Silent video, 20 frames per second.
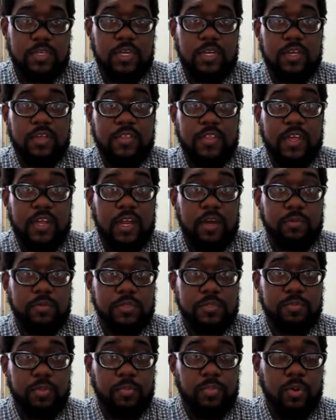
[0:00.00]
that I
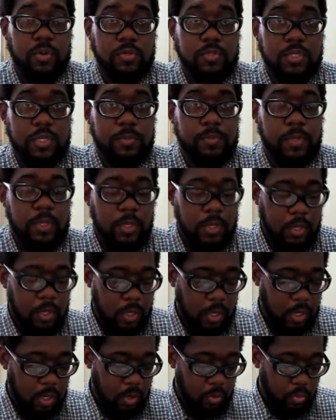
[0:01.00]
was proposing,
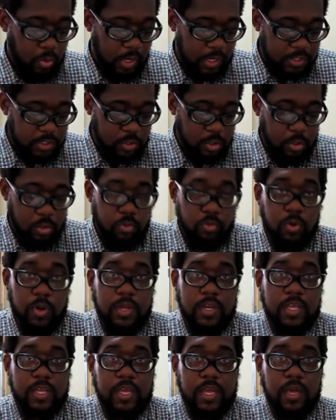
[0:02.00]
when I started
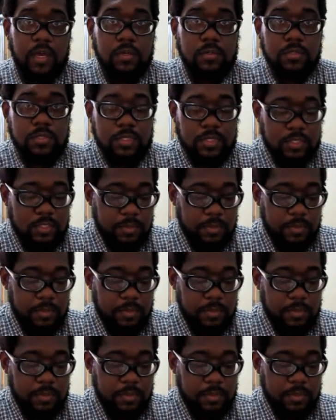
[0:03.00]
writing out